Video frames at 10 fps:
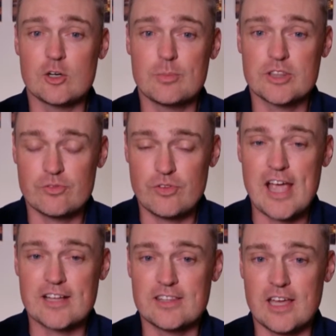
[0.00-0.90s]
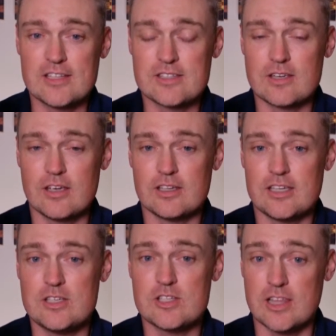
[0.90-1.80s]
But the fact that
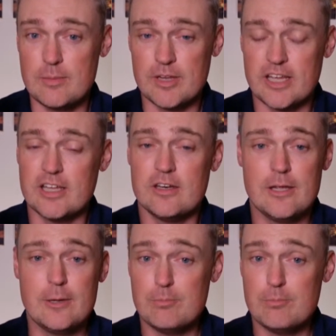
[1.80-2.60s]
he's limited